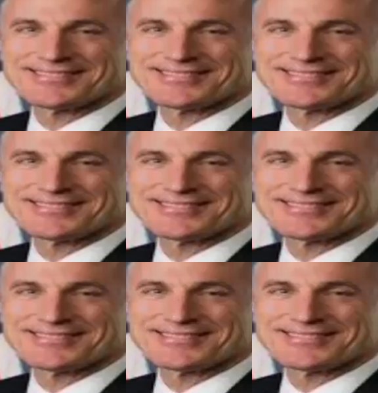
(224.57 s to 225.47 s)

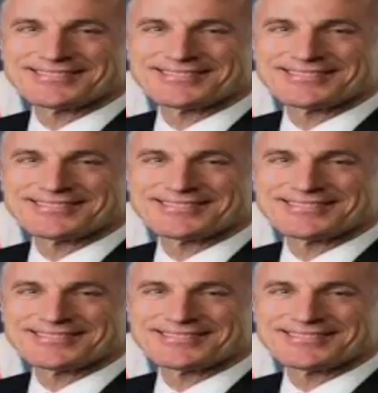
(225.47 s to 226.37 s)

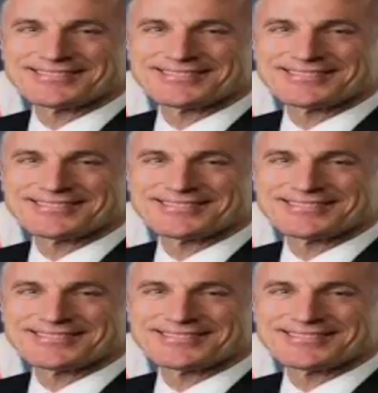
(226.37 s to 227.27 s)

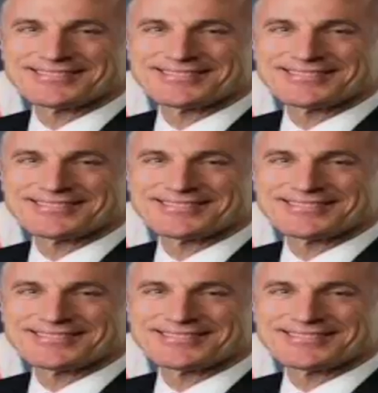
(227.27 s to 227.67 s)
The face doesn't move, so there is nothing to read.